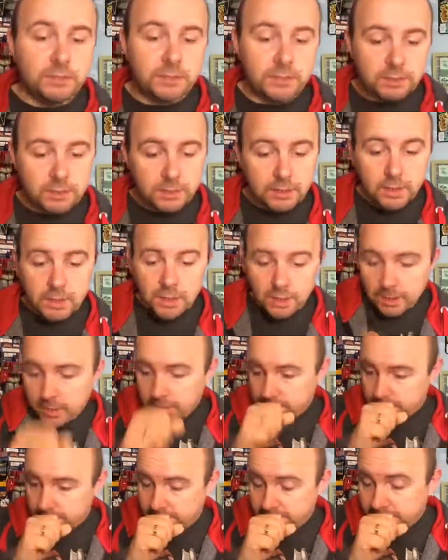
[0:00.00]
yet.
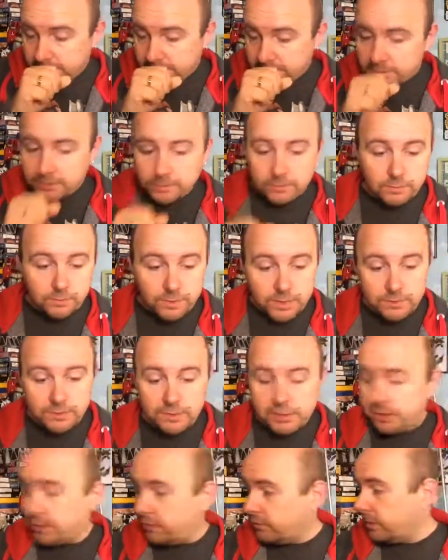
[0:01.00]
Wow,
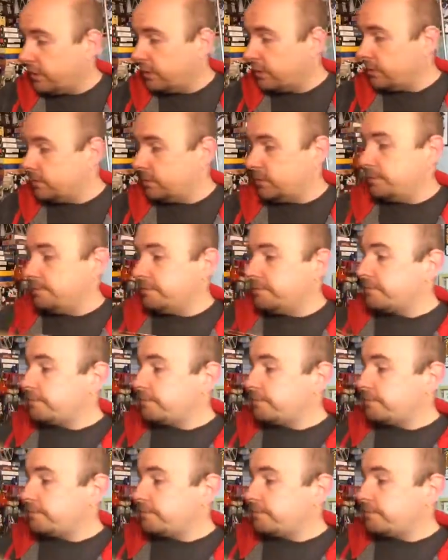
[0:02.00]
I need a drink or something.